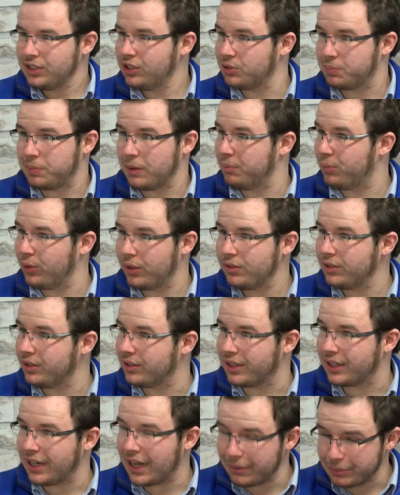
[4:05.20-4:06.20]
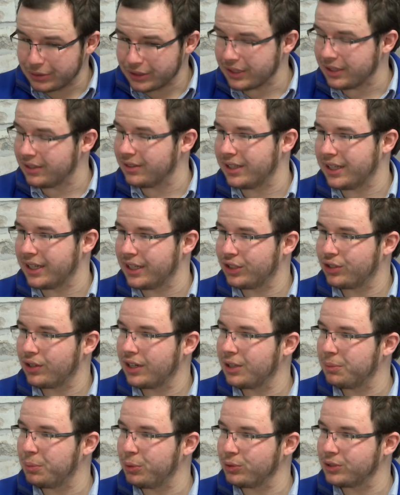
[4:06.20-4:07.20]
it's just been brilliant, an absolutely
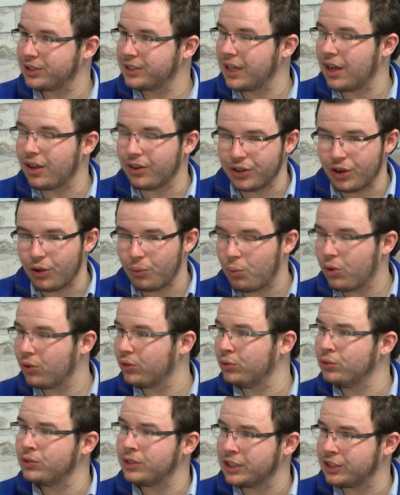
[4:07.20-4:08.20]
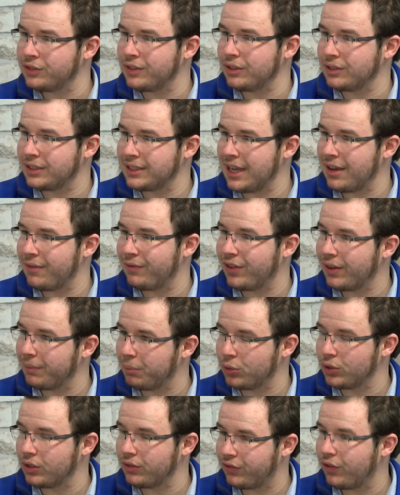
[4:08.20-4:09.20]
incredible start. Not one Huddersfield Town
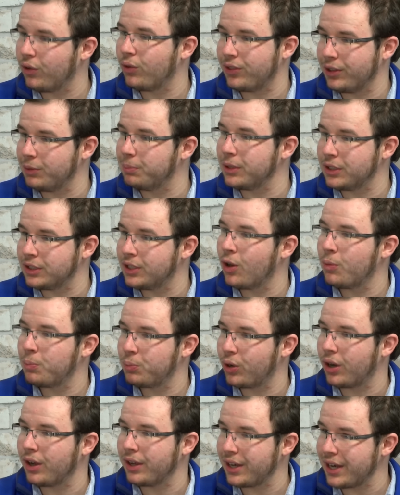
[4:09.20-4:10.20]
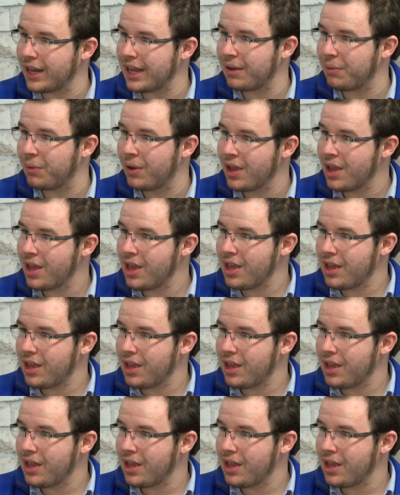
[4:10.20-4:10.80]
fan would have thought they'd be top right now.